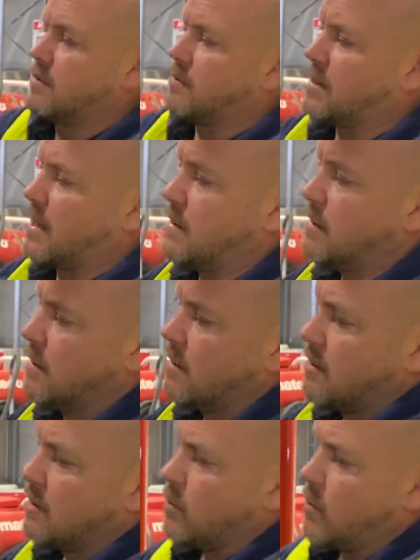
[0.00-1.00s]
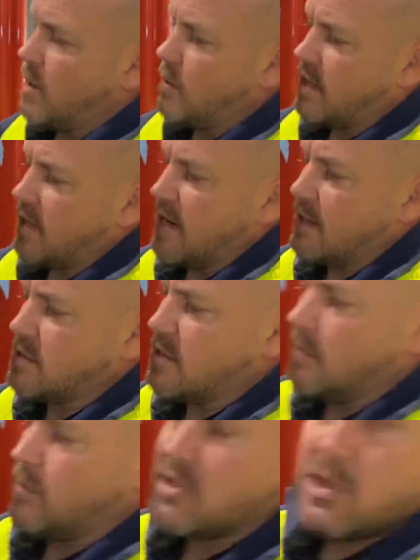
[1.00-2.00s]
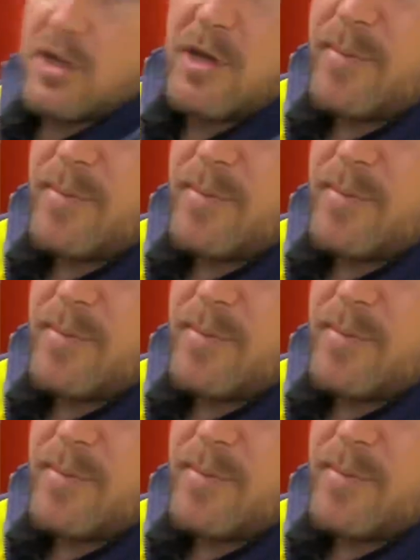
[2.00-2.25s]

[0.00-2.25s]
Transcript: okay, the way we connect it, we turn